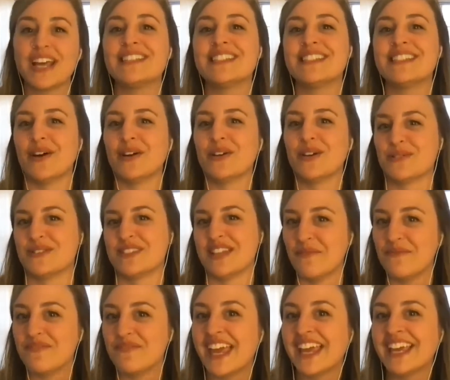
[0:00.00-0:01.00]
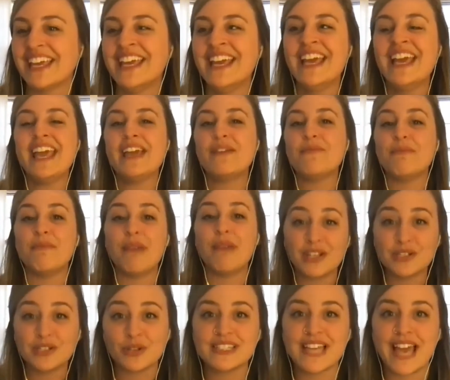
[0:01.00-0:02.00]
and sell you something make
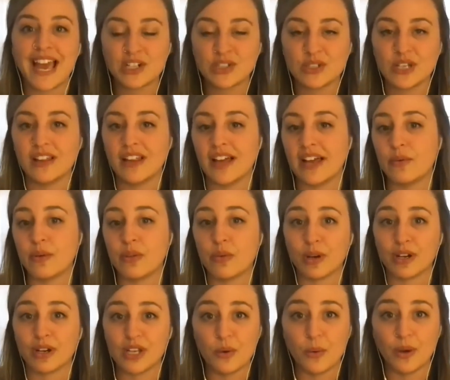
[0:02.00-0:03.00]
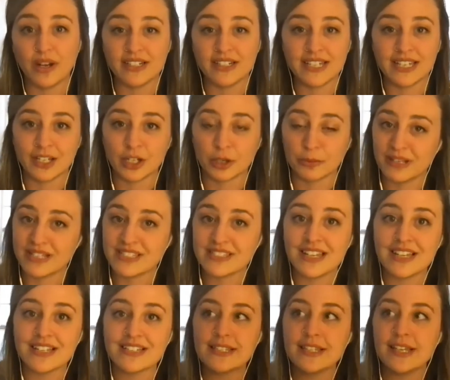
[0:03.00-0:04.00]
sure it's actually aligned with where you want to take your
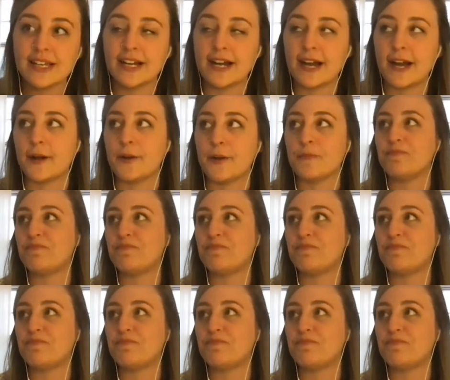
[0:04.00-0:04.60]
business um